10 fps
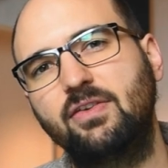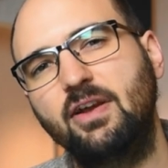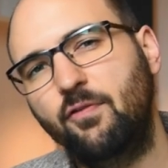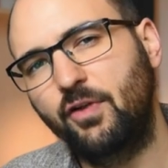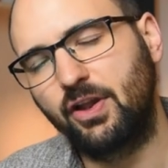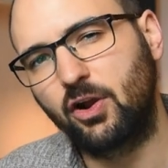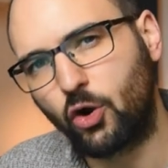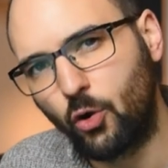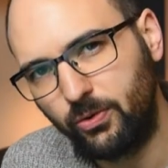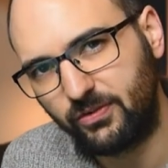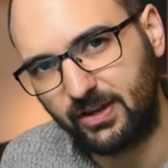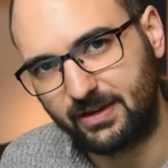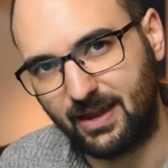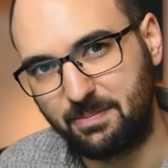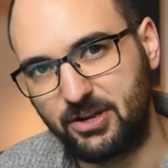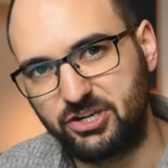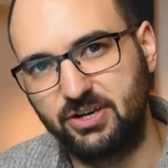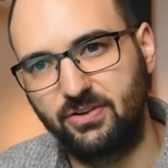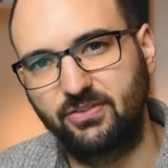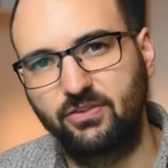different acoustic dimensions